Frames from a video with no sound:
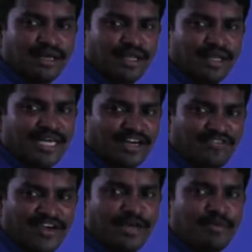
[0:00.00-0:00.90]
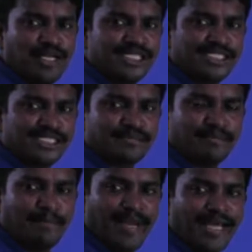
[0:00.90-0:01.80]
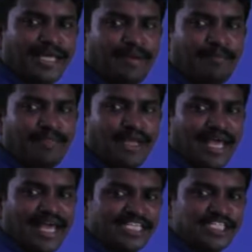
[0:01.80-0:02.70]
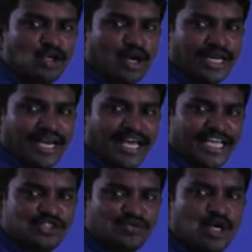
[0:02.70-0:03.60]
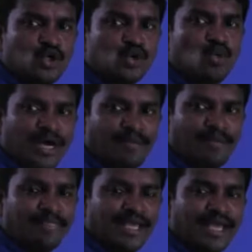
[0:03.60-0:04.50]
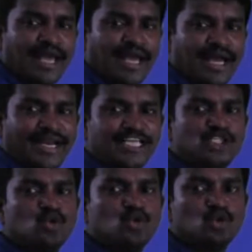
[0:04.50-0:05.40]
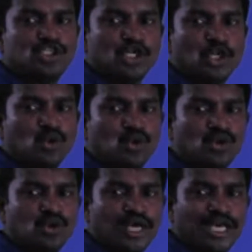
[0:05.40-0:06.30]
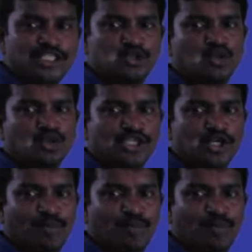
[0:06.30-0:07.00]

that variable is making S0 and S1 to 1 and S2 to 0.